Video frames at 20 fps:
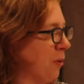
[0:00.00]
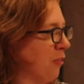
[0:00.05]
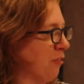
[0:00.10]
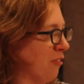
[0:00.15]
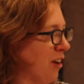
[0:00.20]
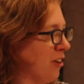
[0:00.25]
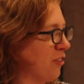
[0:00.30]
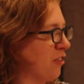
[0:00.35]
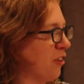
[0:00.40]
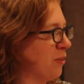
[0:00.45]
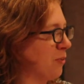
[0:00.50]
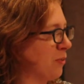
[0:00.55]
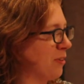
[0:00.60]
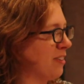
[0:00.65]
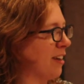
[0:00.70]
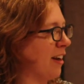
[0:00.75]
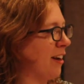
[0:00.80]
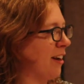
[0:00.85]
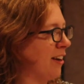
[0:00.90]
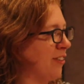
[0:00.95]
with Russian
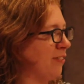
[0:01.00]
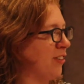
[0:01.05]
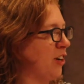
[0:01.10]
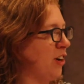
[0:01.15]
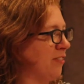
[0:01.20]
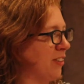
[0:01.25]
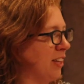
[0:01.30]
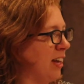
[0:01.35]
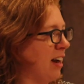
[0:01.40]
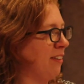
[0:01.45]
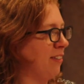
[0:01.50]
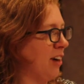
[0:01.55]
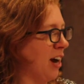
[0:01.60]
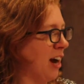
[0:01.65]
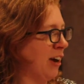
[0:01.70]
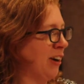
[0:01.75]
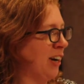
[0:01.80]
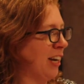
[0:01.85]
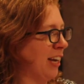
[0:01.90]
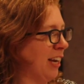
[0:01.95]
was going to involve a lot of
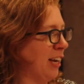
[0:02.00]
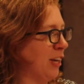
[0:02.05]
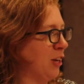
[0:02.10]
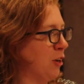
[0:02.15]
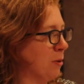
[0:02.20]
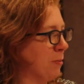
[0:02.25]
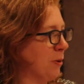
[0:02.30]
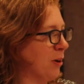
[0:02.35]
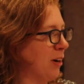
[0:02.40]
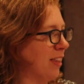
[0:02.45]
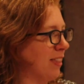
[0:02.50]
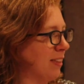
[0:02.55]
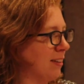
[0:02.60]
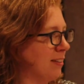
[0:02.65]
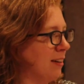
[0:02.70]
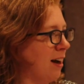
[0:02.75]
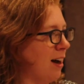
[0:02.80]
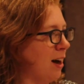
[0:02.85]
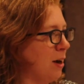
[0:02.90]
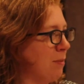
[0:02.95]
irony and humor at the
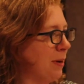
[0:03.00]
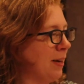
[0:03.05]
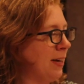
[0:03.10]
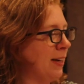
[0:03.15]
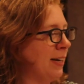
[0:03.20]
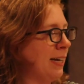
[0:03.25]
time.